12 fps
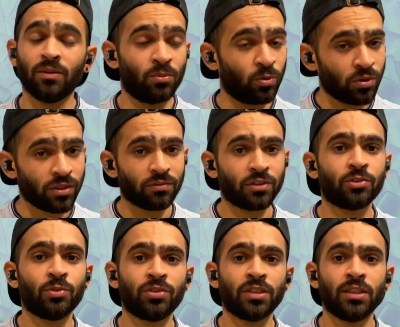the more
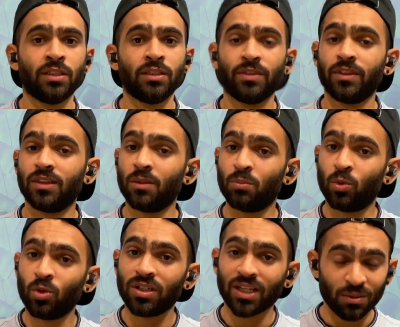requests you see, the
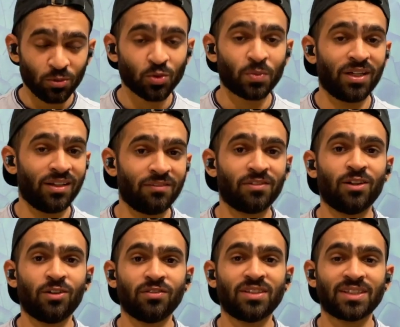more time you spend in
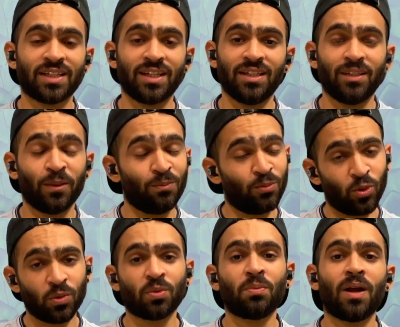front of the screen, the
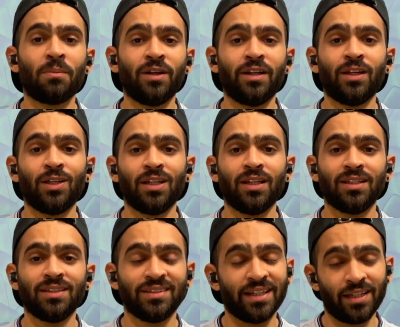more probability
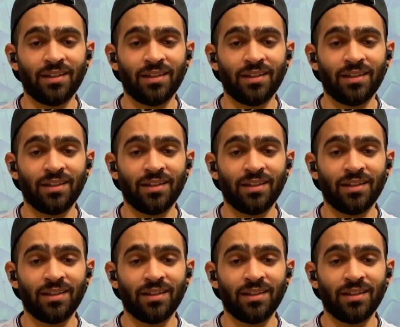there